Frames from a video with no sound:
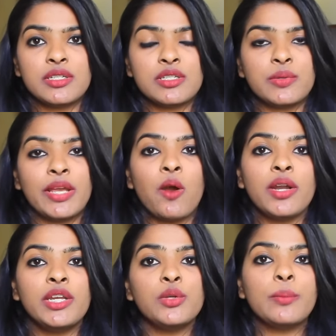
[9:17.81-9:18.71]
So
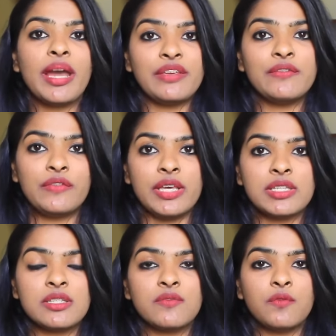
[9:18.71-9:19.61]
according to my
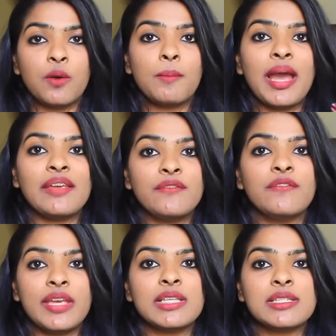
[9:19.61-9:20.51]
face, for my
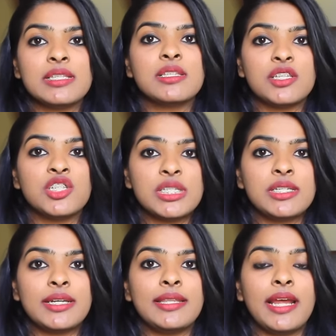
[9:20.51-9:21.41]
face, he
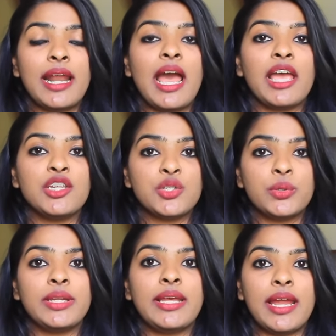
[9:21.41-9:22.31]
suggested that I
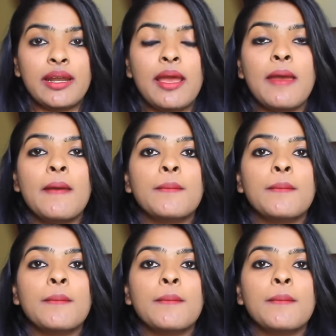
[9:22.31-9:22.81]
should get